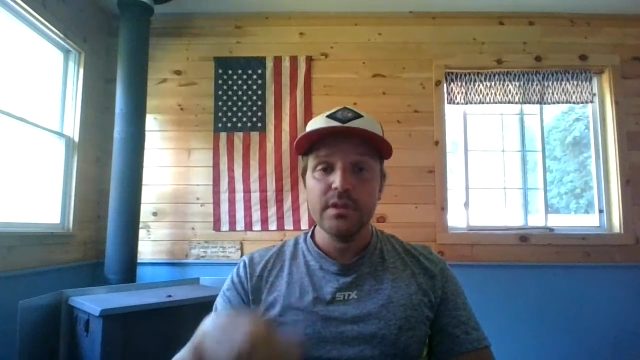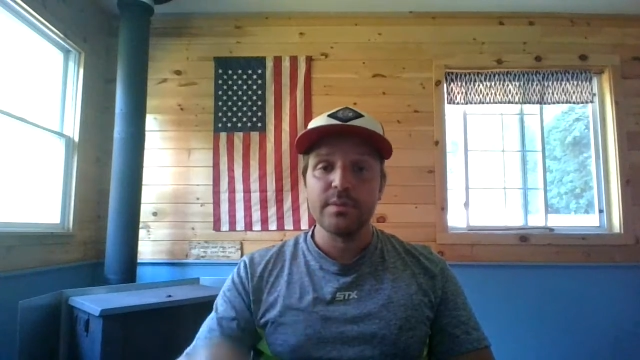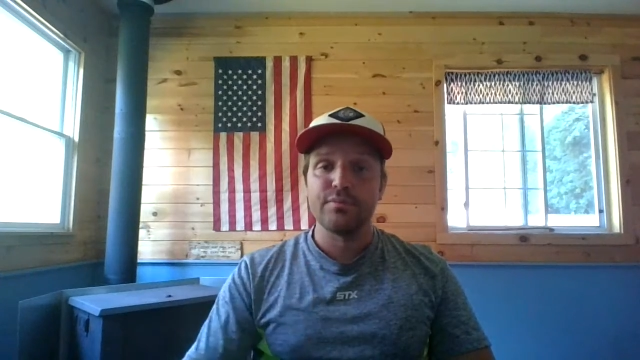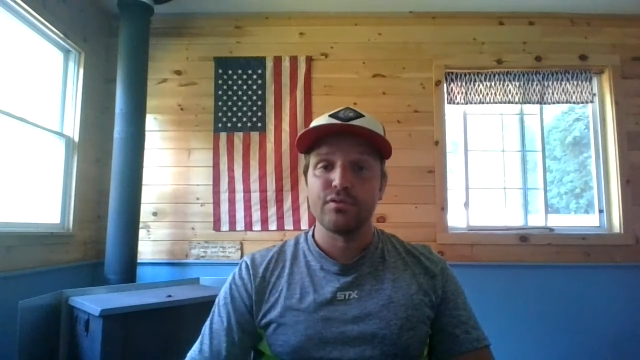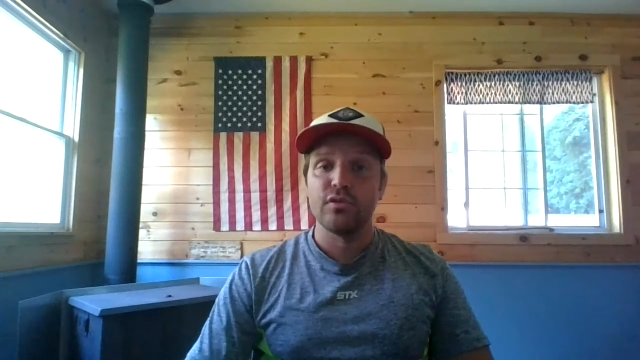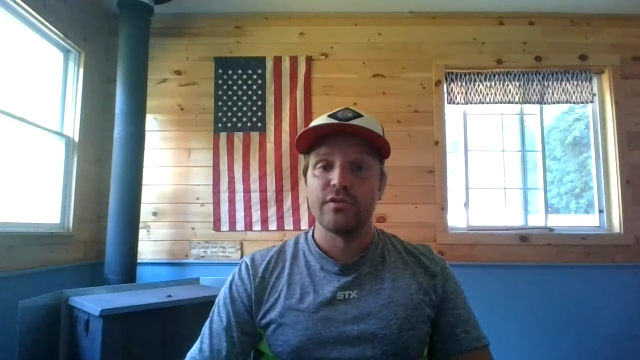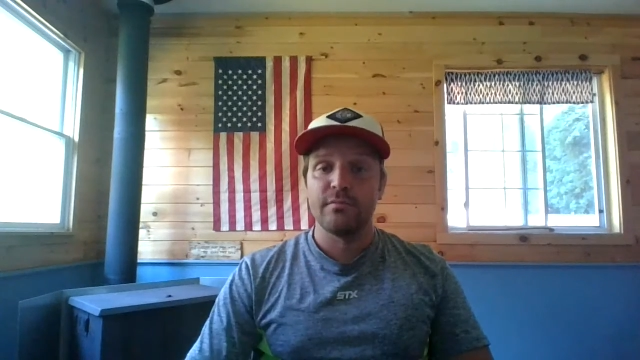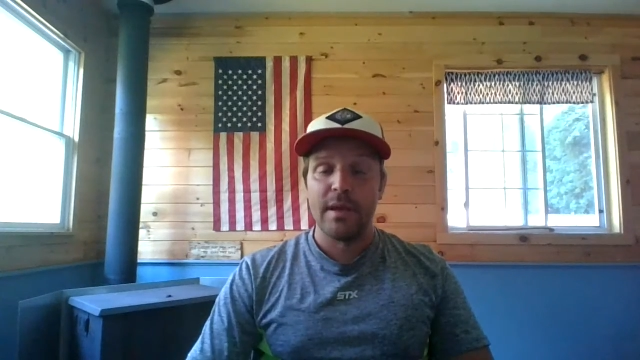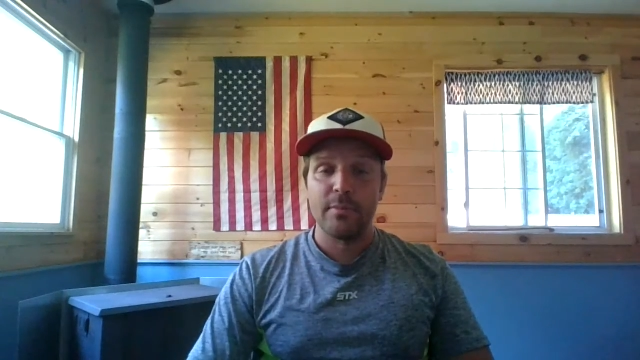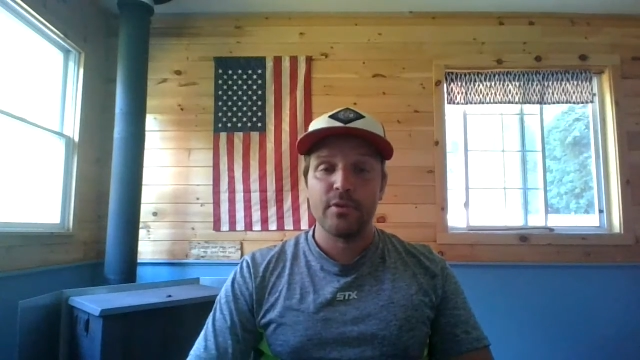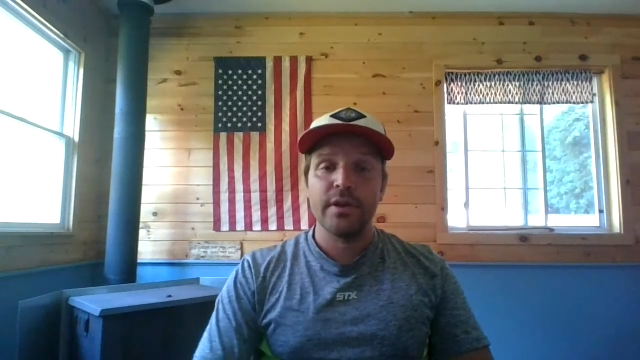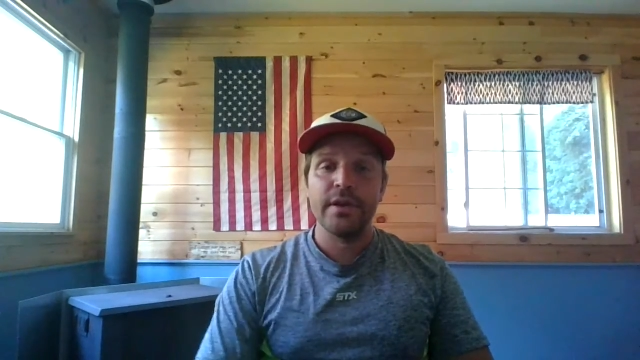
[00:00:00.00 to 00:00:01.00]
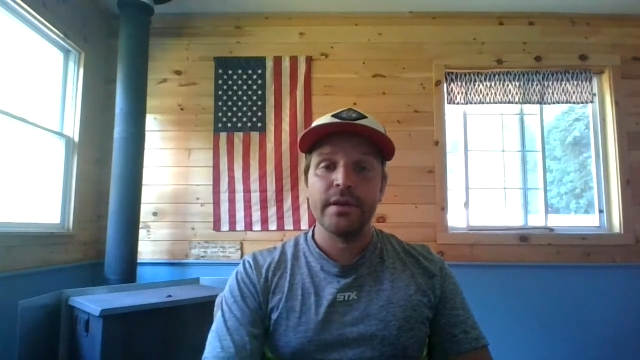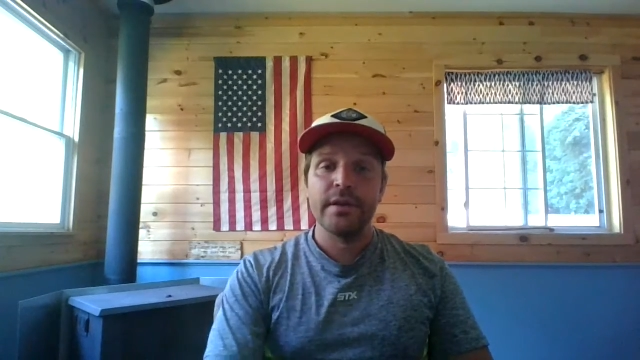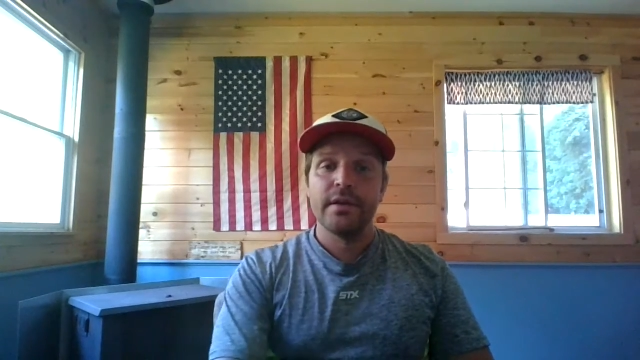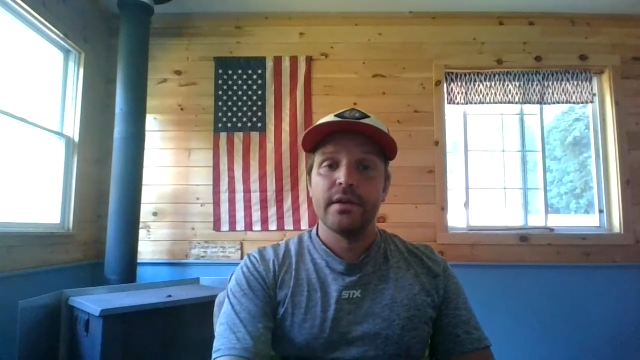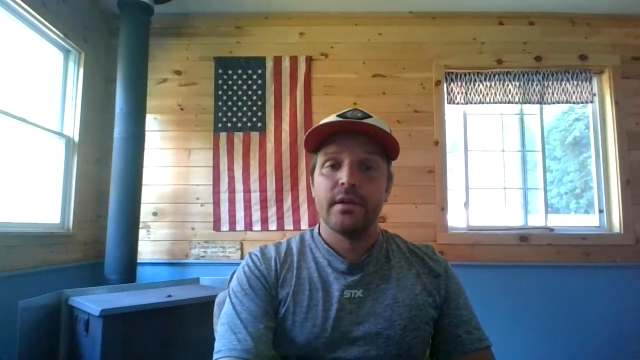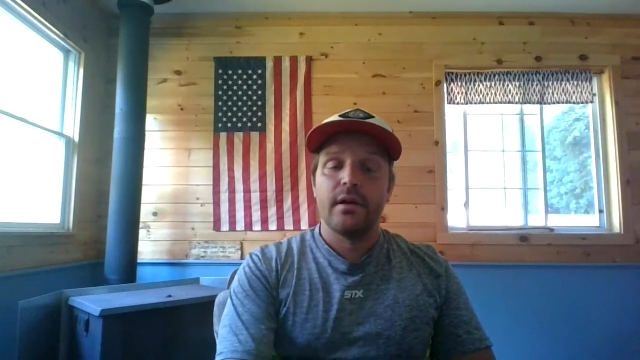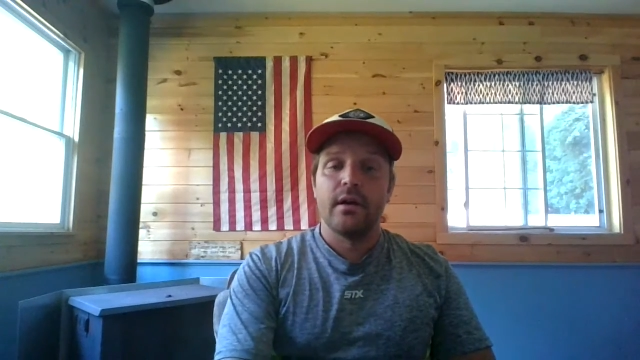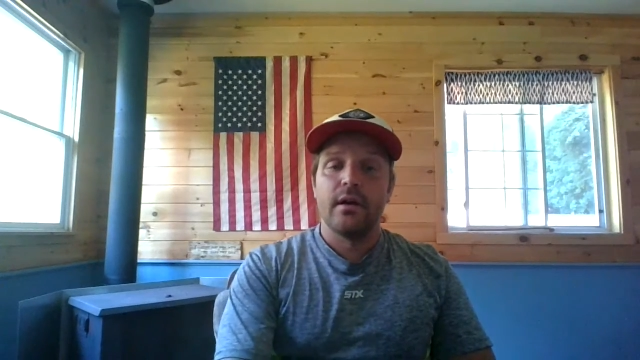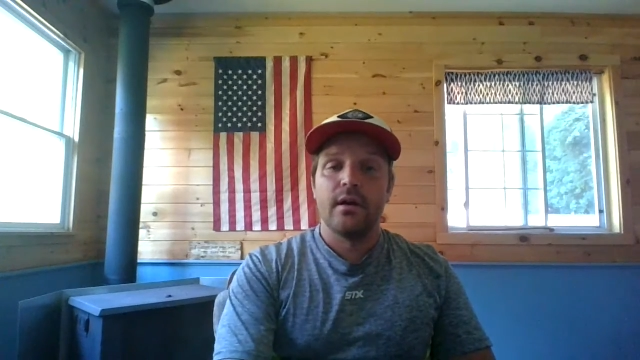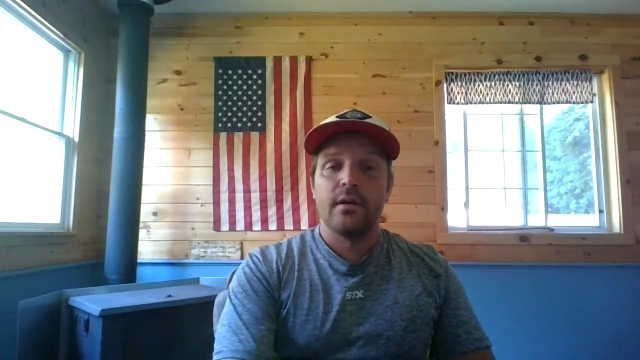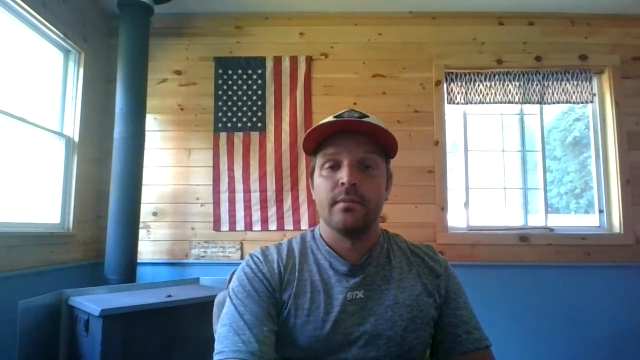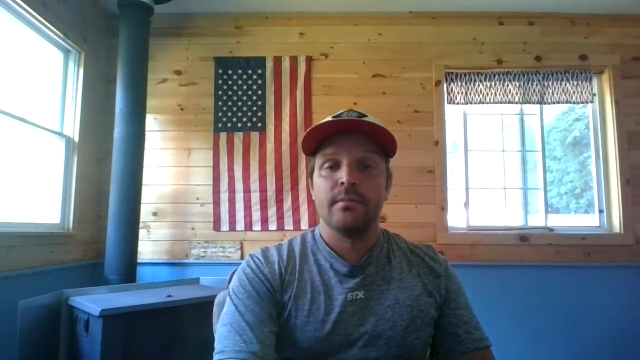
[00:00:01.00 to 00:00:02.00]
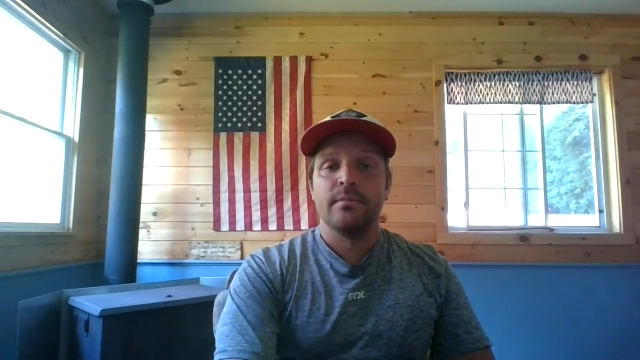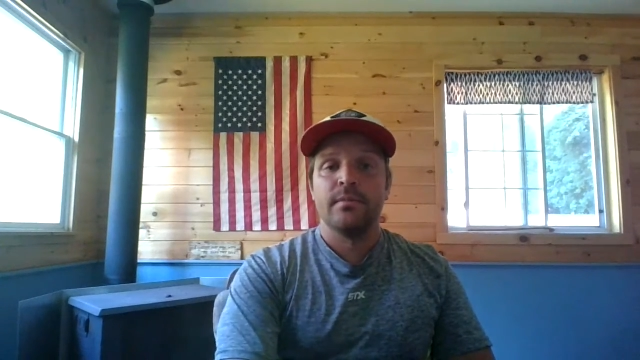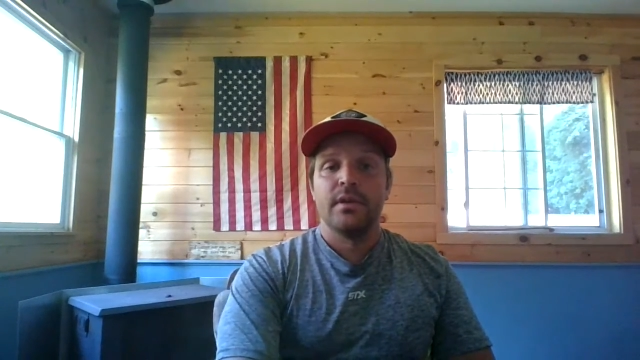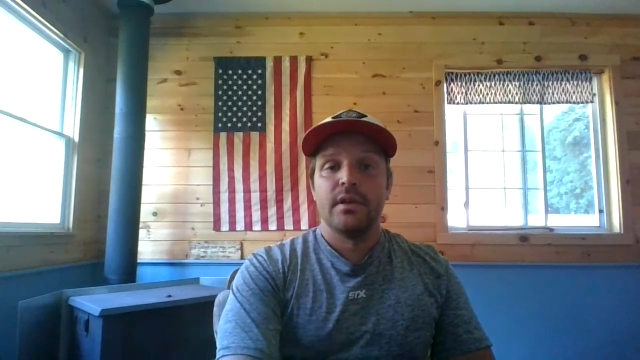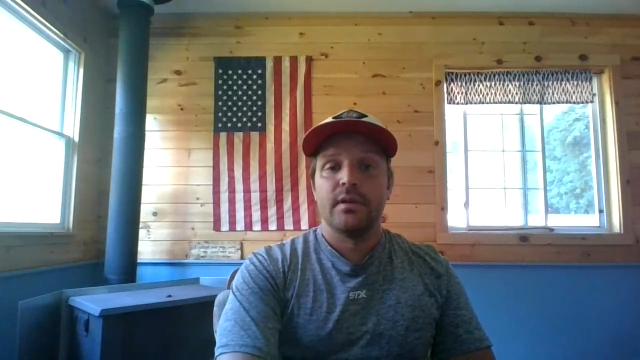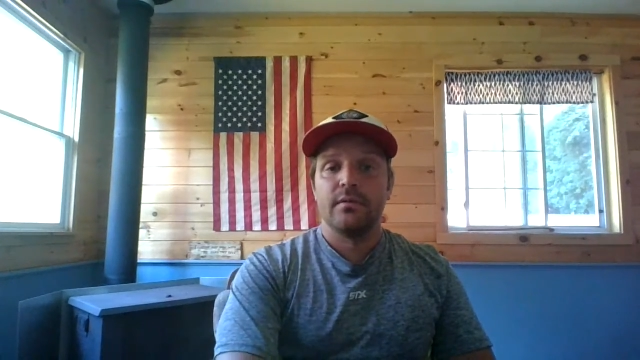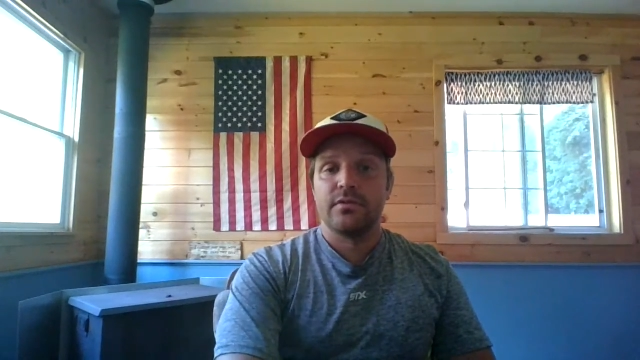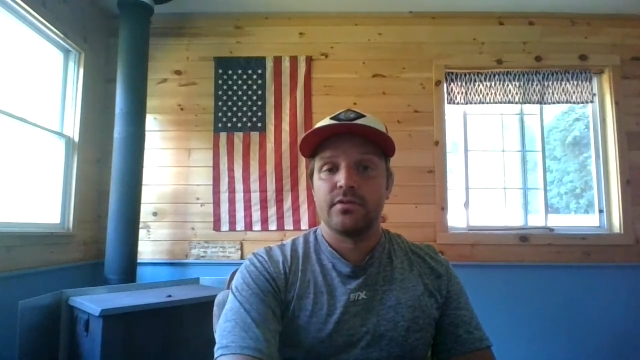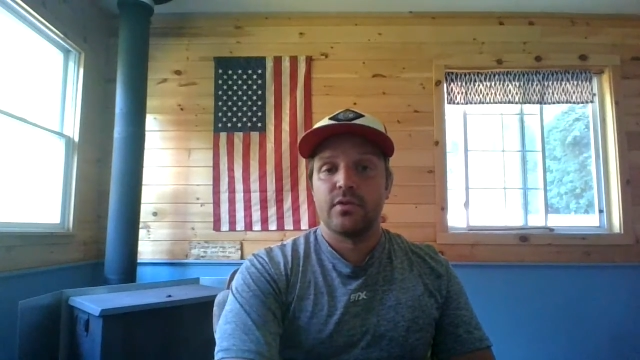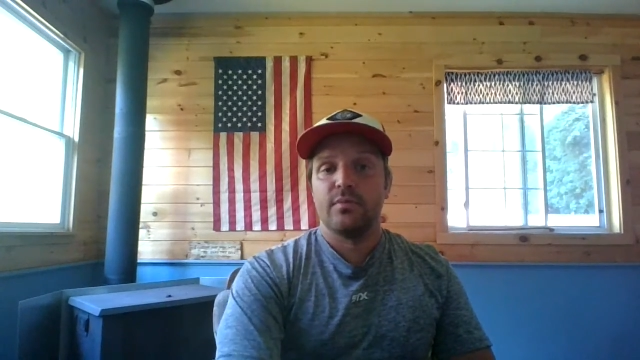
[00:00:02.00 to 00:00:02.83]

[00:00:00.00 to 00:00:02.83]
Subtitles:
improved memory, so